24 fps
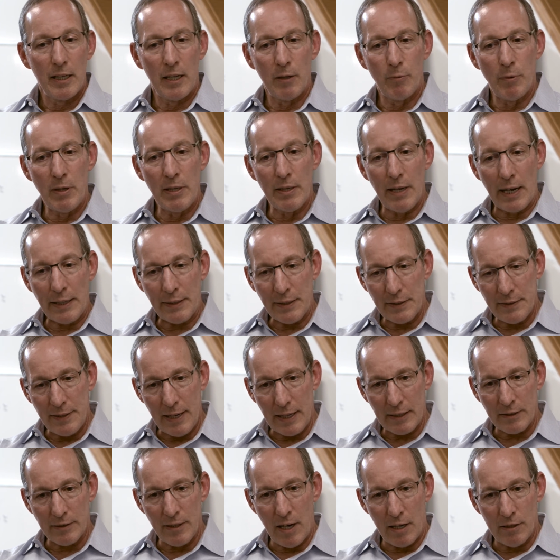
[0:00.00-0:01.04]
We liked the
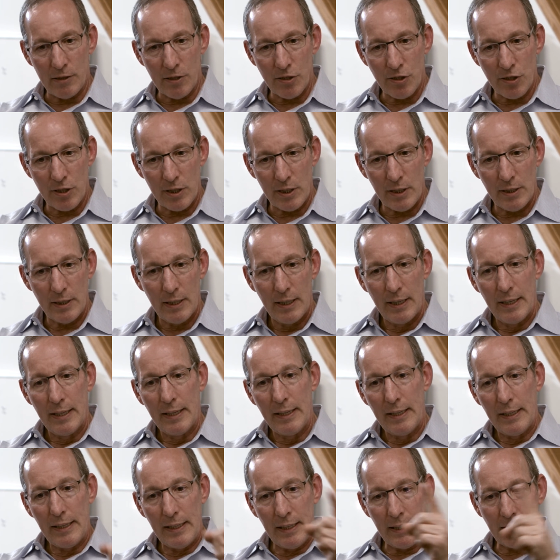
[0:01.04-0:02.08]
technology.
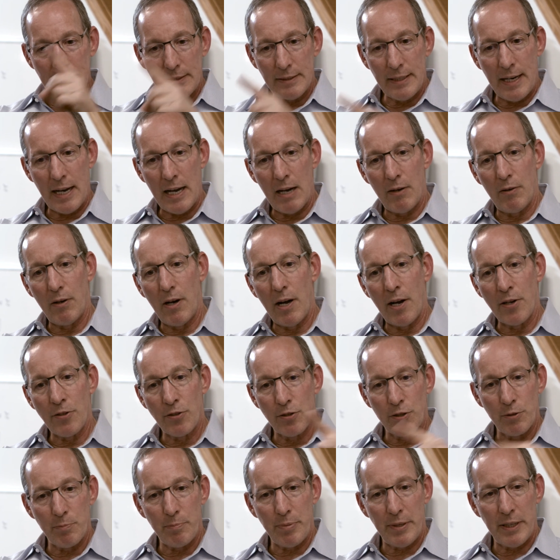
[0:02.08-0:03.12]
It now
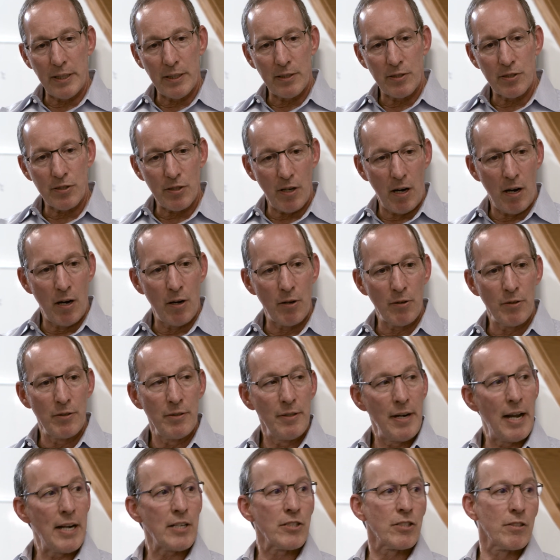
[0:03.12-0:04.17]
underpins our
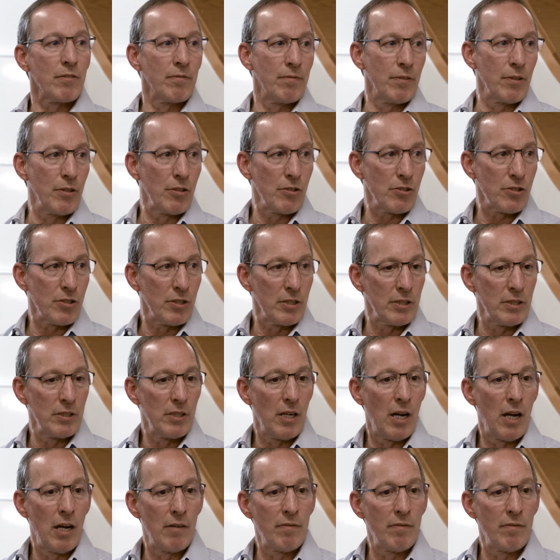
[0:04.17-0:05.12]
next version